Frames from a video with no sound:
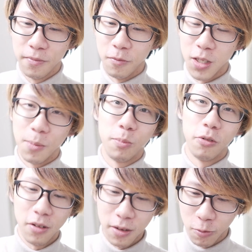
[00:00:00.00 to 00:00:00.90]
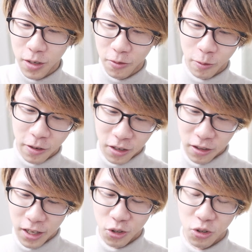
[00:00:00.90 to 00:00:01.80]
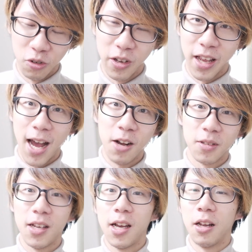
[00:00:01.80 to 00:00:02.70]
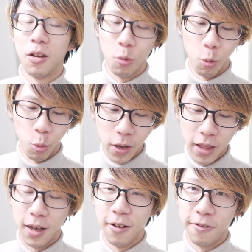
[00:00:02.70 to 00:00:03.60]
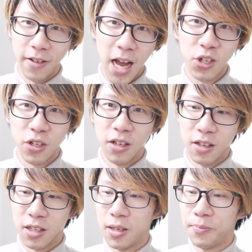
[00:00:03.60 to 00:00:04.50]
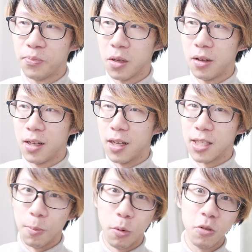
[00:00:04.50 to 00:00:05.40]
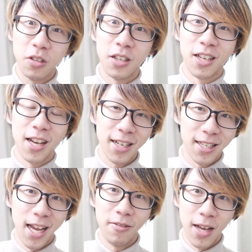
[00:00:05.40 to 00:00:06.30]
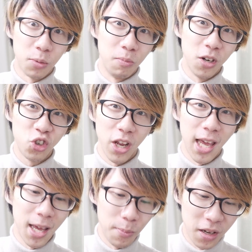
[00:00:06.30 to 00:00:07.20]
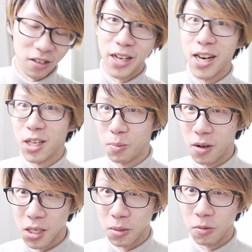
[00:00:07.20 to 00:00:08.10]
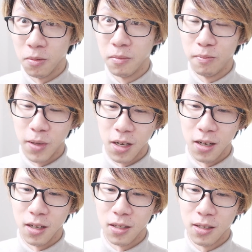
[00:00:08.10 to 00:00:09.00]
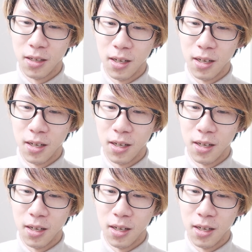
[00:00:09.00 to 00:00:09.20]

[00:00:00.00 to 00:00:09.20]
what's important when we're like shooting outside with a flash is it's important to cut down as much ambient light as possible, because